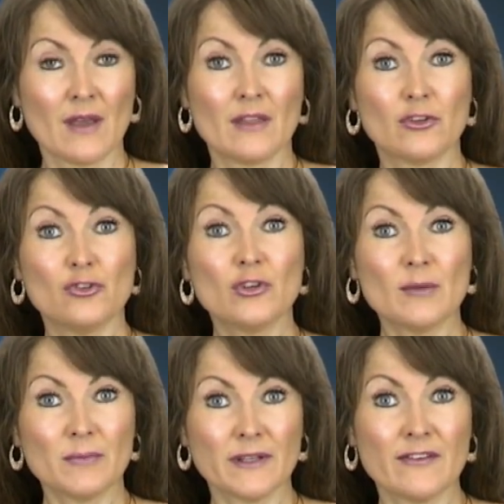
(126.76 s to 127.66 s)
The new
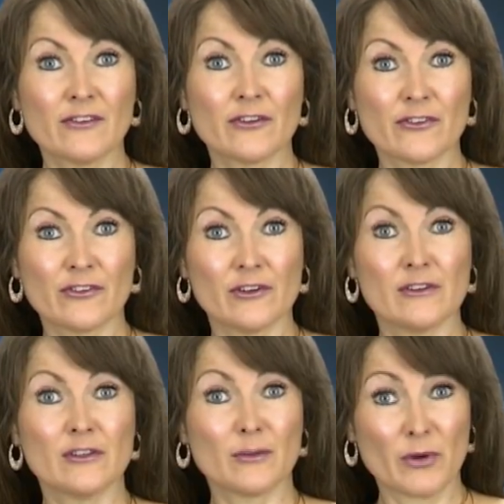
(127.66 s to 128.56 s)
complaints
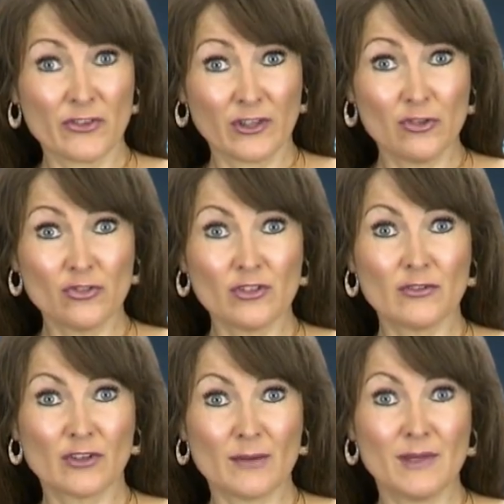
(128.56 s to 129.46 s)
concern the persecution
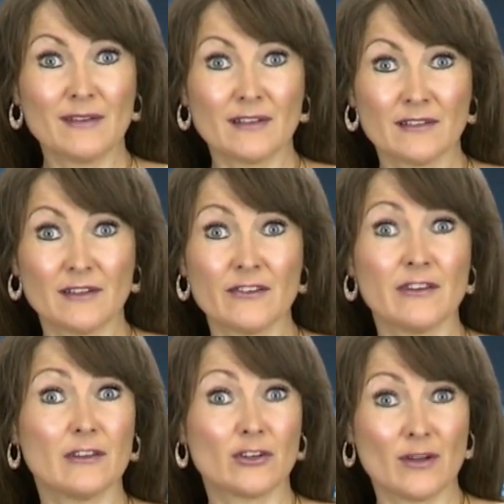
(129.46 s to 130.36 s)
of Crimean Tatars
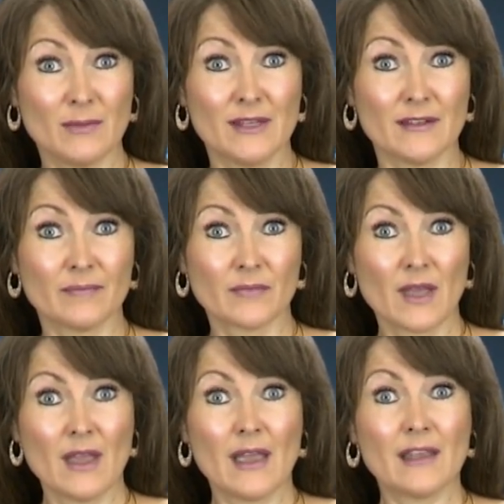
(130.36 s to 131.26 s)
in the Crimea
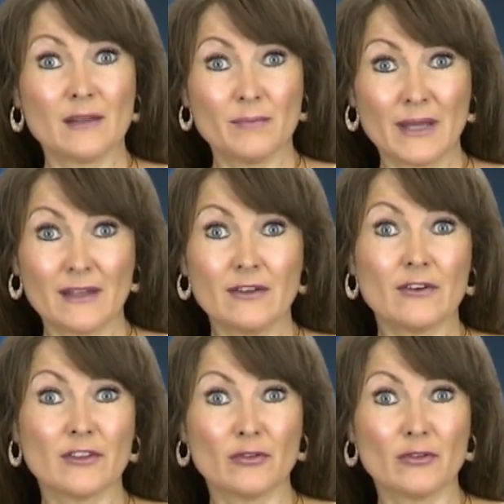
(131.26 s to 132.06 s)
and the ban on the